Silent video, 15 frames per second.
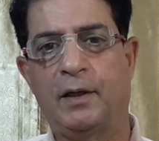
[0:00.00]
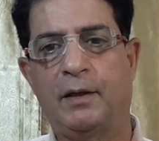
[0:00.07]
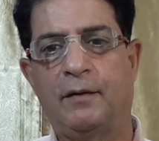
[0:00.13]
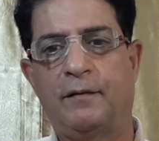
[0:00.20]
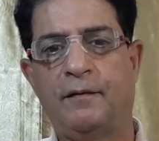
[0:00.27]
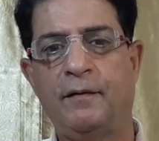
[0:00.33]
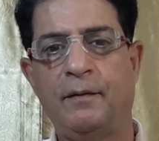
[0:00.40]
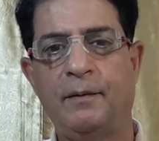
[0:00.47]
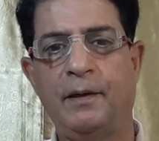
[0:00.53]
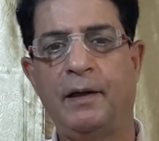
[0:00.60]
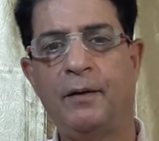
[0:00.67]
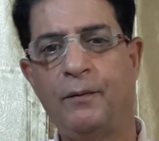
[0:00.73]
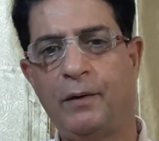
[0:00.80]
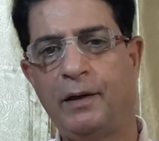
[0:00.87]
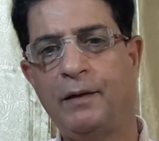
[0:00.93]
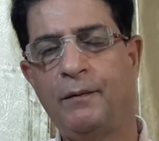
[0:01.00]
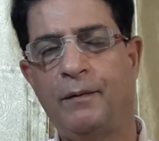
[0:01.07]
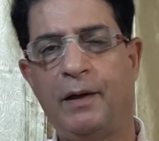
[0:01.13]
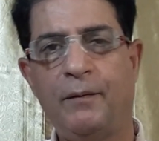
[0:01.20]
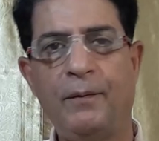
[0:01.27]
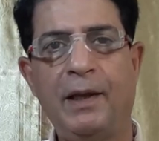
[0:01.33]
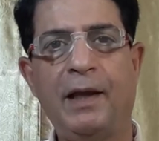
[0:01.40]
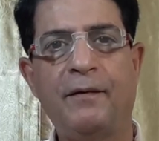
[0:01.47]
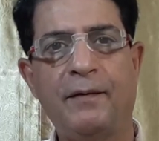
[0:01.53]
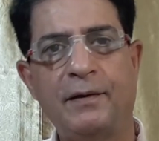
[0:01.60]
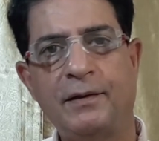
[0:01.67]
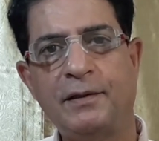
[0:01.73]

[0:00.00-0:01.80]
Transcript: So in a way, we have a